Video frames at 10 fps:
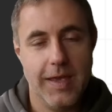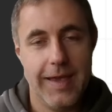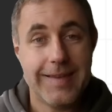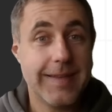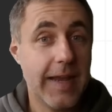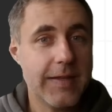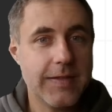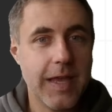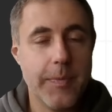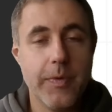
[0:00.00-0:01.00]
As a next
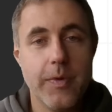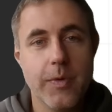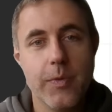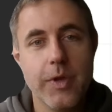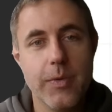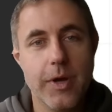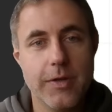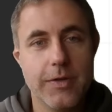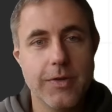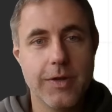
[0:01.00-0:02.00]
step, we want
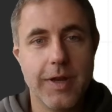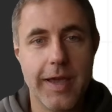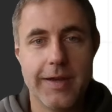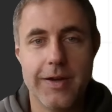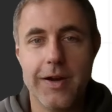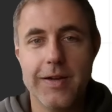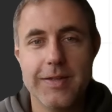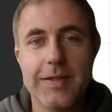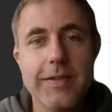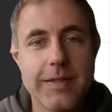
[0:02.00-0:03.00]
to collect our
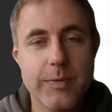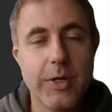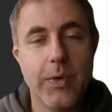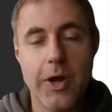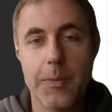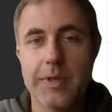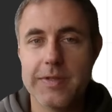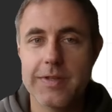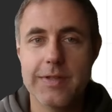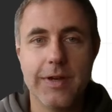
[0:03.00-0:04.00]
system requirements
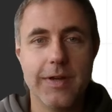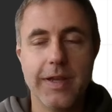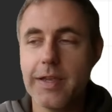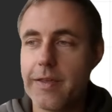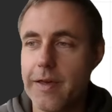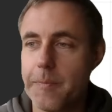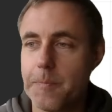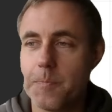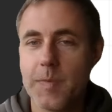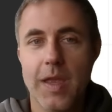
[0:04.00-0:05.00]
and start linking them.
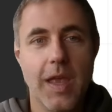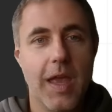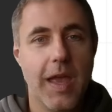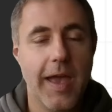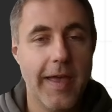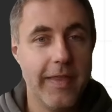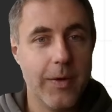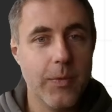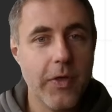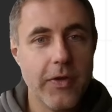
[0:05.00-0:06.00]
And
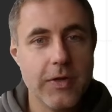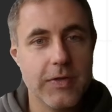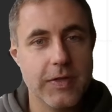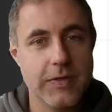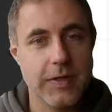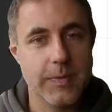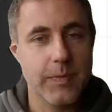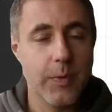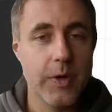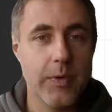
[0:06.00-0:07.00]
then with our
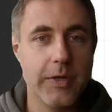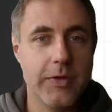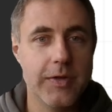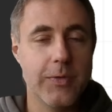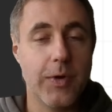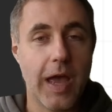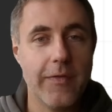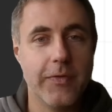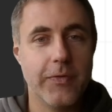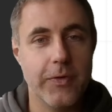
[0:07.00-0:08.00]
system, we want to derive
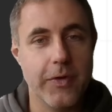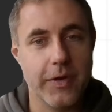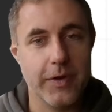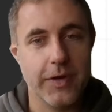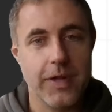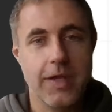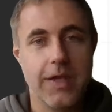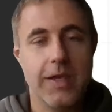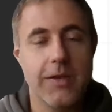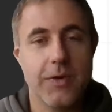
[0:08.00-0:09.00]
it further
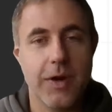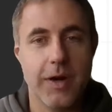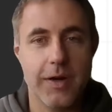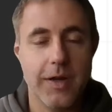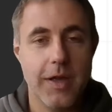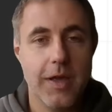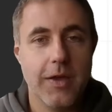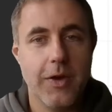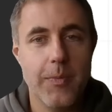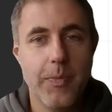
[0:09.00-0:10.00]
into our
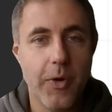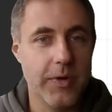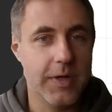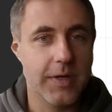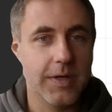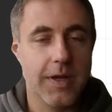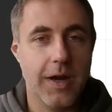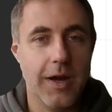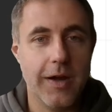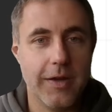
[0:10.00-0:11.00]
component
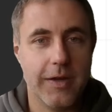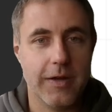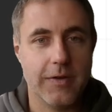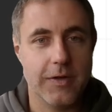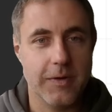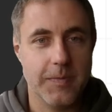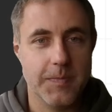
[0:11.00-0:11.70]
architecture.